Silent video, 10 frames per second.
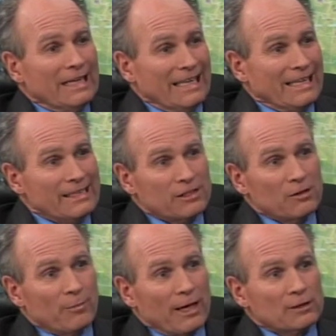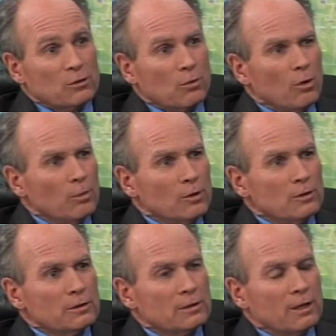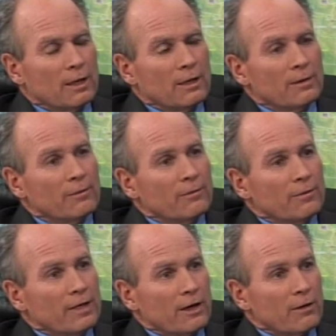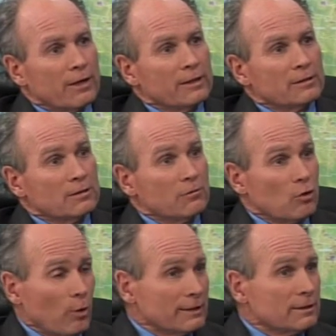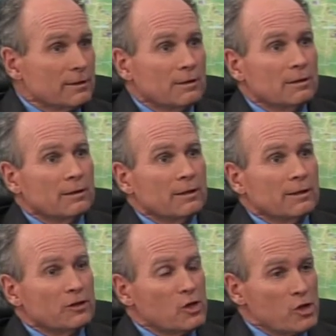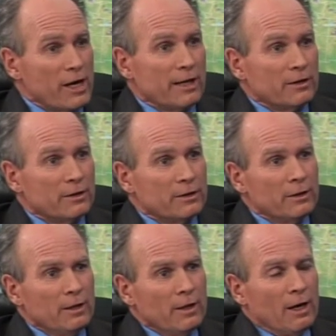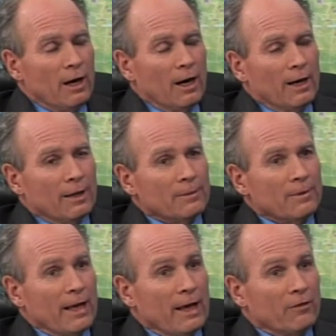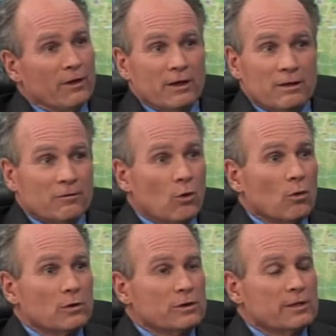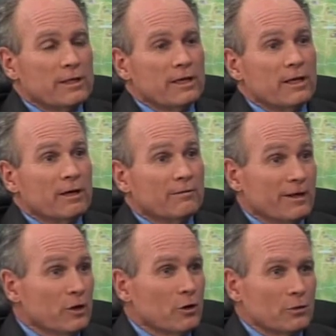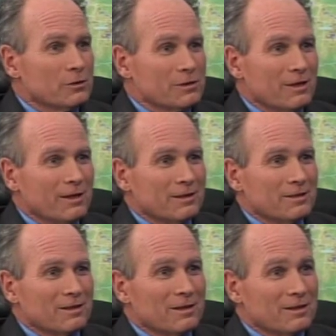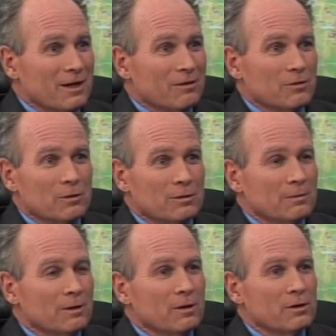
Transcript: east of Paso Robles, the areas of Creston and mm-hmm. Shandon, and then, of course, the vineyards that cover a